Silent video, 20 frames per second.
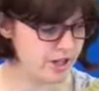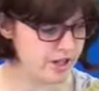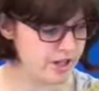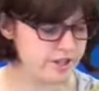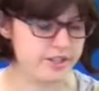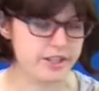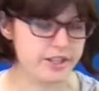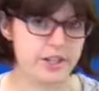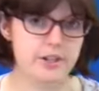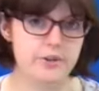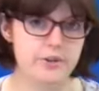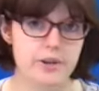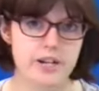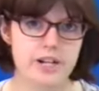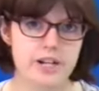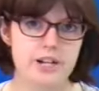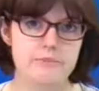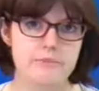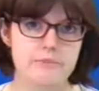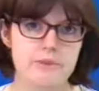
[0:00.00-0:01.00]
So
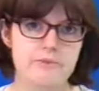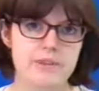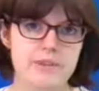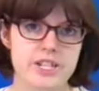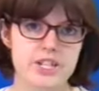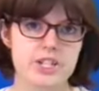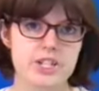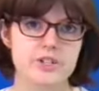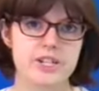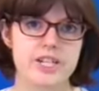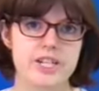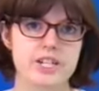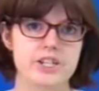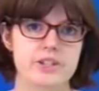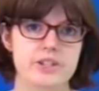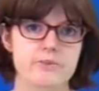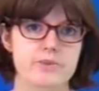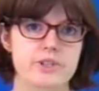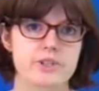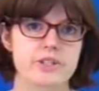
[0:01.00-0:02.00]

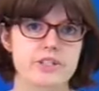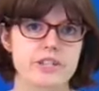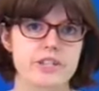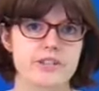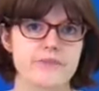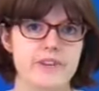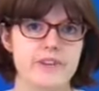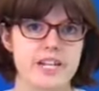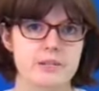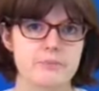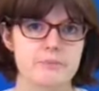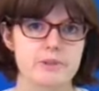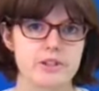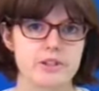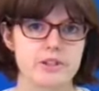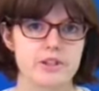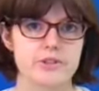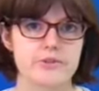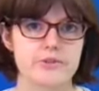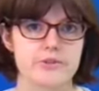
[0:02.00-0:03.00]
registration was
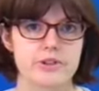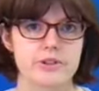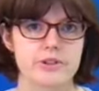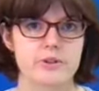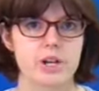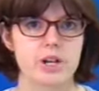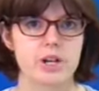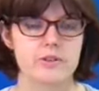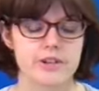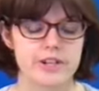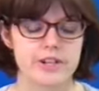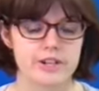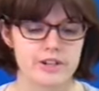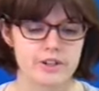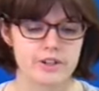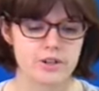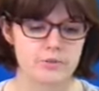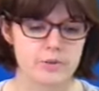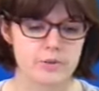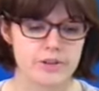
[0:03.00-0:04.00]
available through Oriel
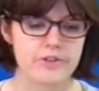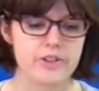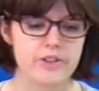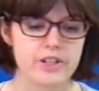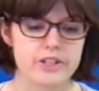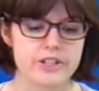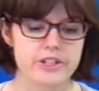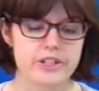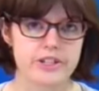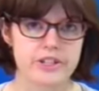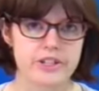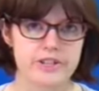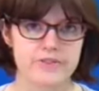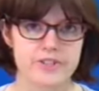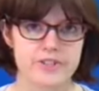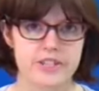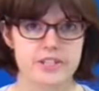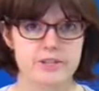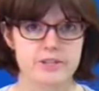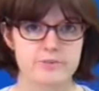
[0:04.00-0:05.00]
or one of the alternative
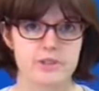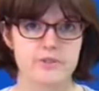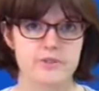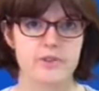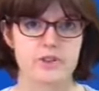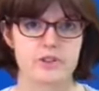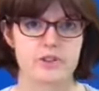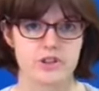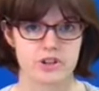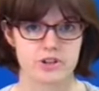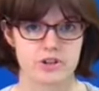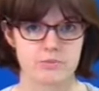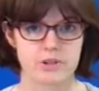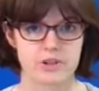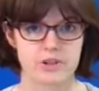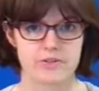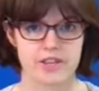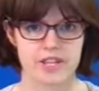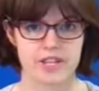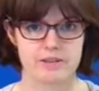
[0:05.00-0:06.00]
systems if you're not on
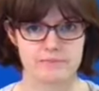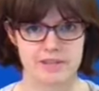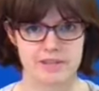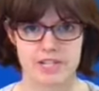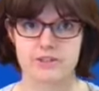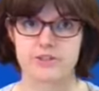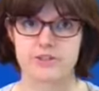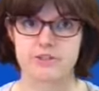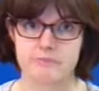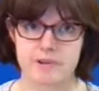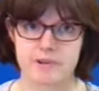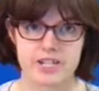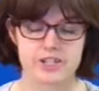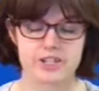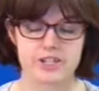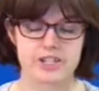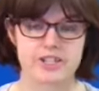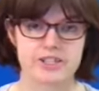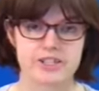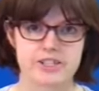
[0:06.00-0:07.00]
one of the medical
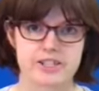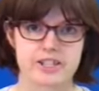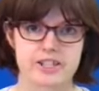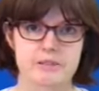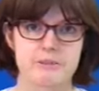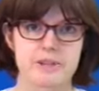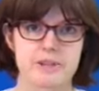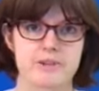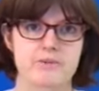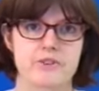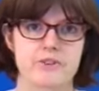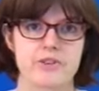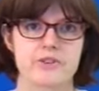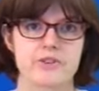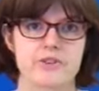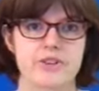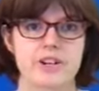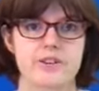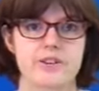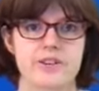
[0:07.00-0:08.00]
specialties that is being run
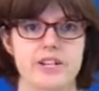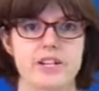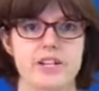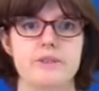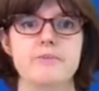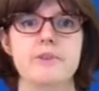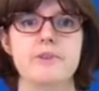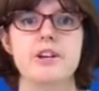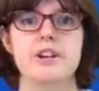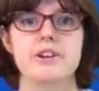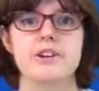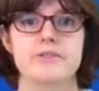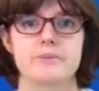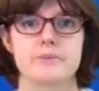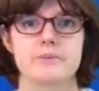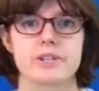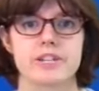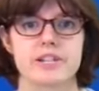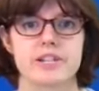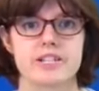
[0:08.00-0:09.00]
through Oriel
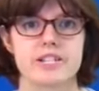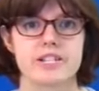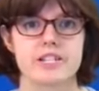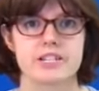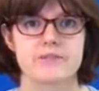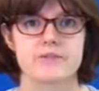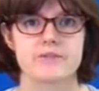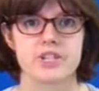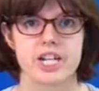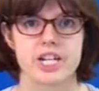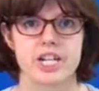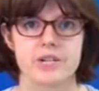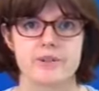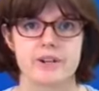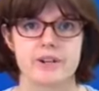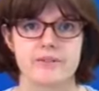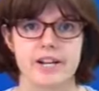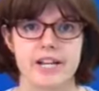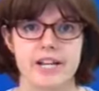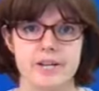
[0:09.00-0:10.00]
from the 19th of
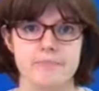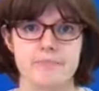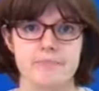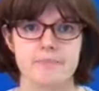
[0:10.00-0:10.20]
January.